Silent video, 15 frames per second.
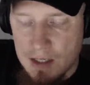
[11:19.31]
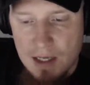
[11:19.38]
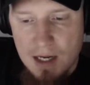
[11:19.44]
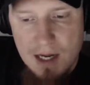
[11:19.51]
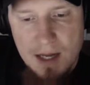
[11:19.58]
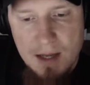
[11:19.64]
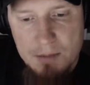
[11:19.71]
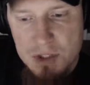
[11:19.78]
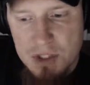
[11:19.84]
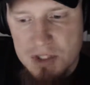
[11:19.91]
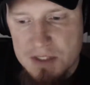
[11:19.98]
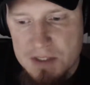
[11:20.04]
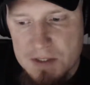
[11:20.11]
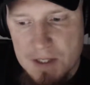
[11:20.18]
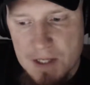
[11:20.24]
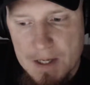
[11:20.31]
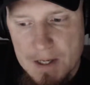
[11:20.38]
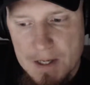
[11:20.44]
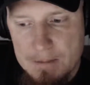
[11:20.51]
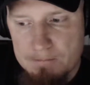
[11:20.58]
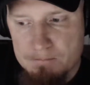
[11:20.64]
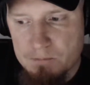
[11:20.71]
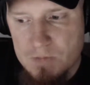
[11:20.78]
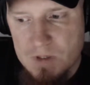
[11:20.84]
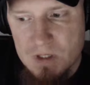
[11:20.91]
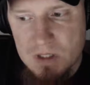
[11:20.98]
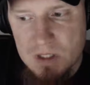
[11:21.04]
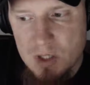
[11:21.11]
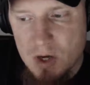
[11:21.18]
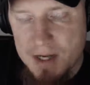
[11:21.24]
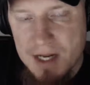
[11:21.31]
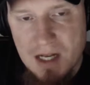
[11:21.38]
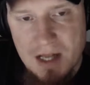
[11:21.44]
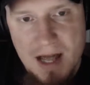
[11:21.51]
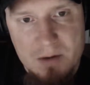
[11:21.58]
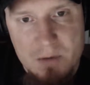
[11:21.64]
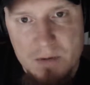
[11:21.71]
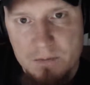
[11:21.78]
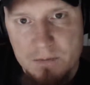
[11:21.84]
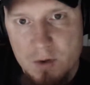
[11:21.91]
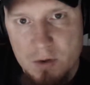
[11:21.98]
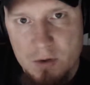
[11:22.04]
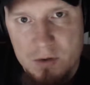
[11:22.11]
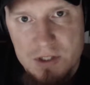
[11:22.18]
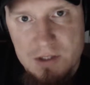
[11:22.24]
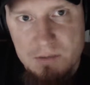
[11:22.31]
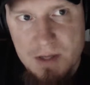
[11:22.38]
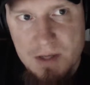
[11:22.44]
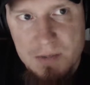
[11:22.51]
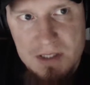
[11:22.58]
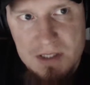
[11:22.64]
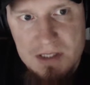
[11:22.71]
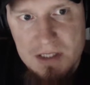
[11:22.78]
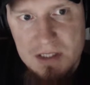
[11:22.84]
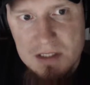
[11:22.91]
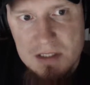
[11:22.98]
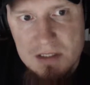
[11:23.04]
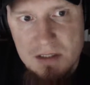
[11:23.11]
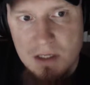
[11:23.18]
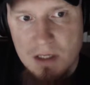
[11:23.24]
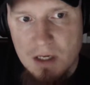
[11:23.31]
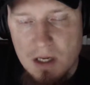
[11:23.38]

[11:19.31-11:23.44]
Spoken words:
yeah, I'm just, I get a lot of referrals in my business,